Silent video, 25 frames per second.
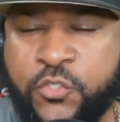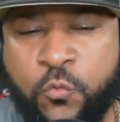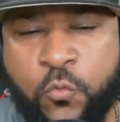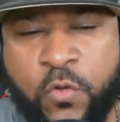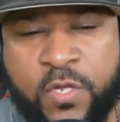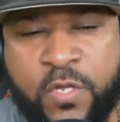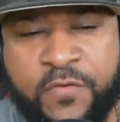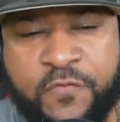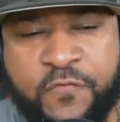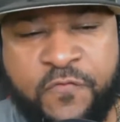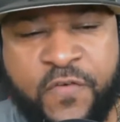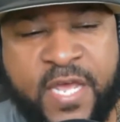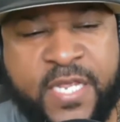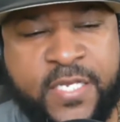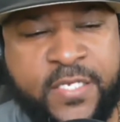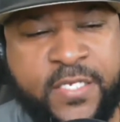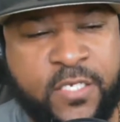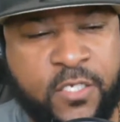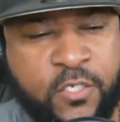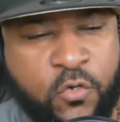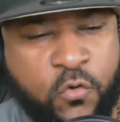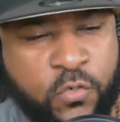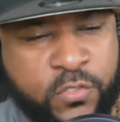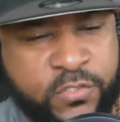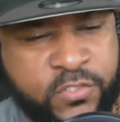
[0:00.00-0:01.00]
you wouldn't fight the
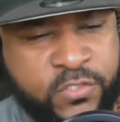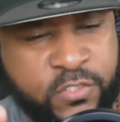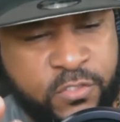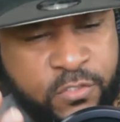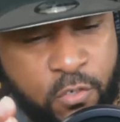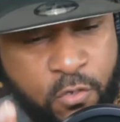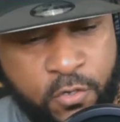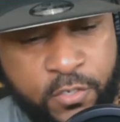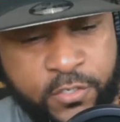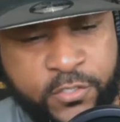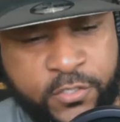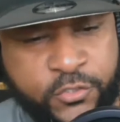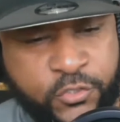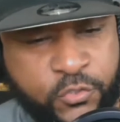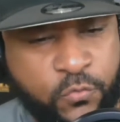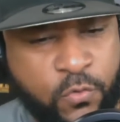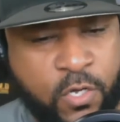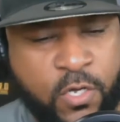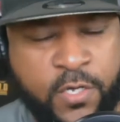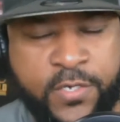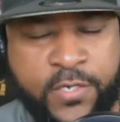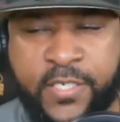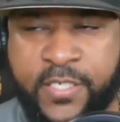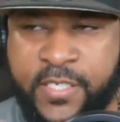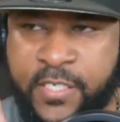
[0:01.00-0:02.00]
courts as hard as you
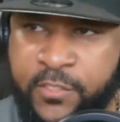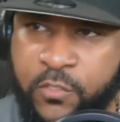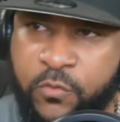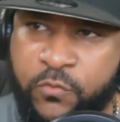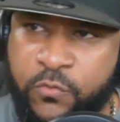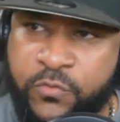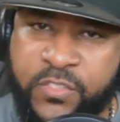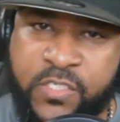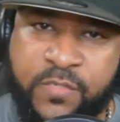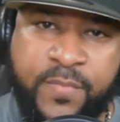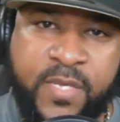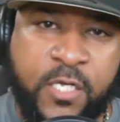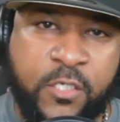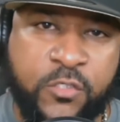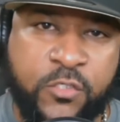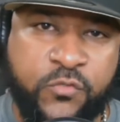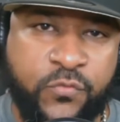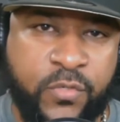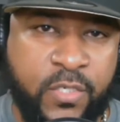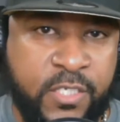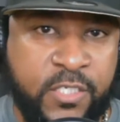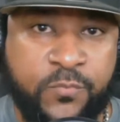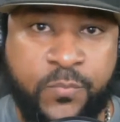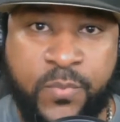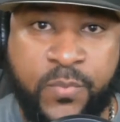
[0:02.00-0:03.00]
are to get those emails
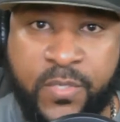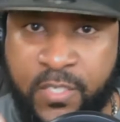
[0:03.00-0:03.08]
released,